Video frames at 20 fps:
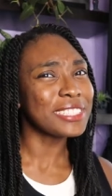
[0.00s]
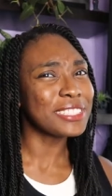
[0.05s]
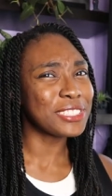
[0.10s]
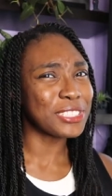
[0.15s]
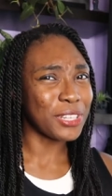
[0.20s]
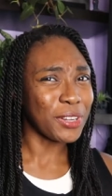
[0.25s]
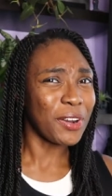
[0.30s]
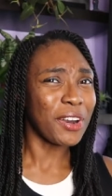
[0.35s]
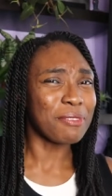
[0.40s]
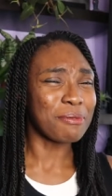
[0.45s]
to
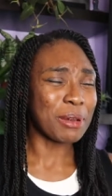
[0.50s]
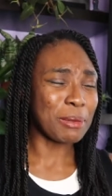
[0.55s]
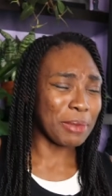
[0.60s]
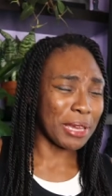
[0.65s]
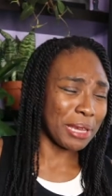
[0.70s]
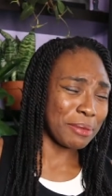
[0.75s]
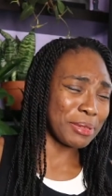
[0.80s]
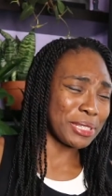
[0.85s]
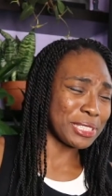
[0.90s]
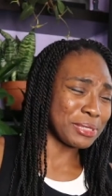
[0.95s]
show off my
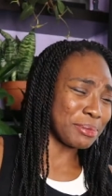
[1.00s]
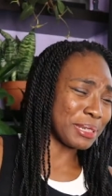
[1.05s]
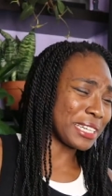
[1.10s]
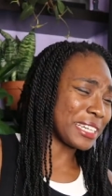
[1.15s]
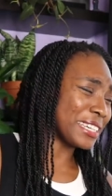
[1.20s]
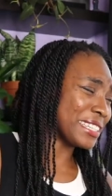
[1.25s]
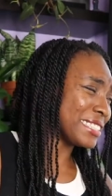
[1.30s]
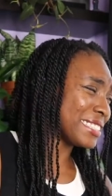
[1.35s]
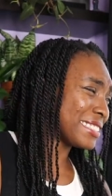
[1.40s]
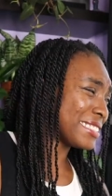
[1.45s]
babies
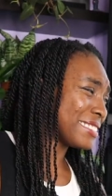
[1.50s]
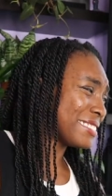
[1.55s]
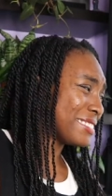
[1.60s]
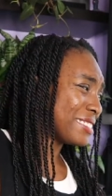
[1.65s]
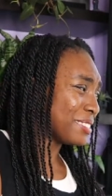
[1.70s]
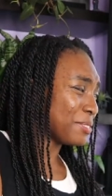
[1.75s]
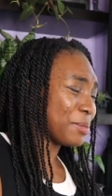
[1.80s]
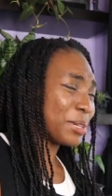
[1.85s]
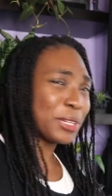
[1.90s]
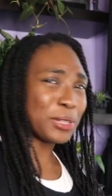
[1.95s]
because
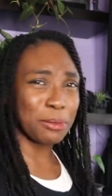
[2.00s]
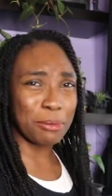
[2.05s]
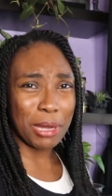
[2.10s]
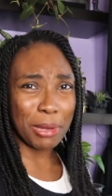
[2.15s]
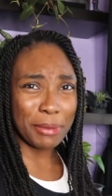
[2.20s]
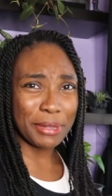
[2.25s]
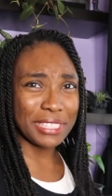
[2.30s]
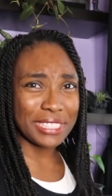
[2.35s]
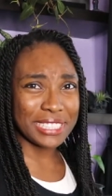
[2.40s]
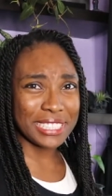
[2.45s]
what new
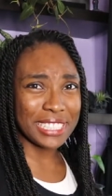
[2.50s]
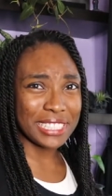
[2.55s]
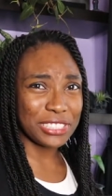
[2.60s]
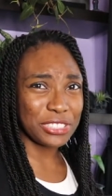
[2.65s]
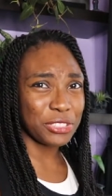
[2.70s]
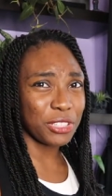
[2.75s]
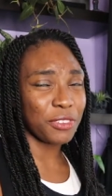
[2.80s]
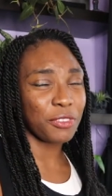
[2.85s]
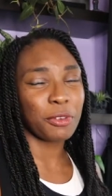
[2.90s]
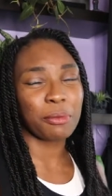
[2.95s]
mama doesn't like to
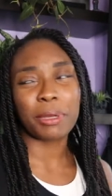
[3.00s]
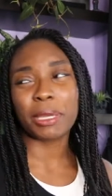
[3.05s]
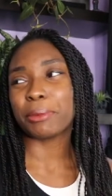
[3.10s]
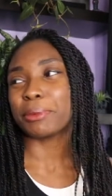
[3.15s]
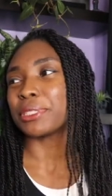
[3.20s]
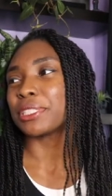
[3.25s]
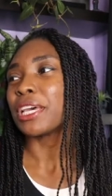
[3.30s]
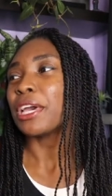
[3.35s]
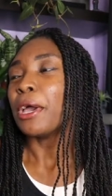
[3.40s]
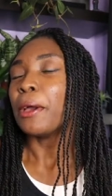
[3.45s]
show off her
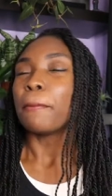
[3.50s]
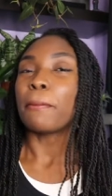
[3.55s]
babies,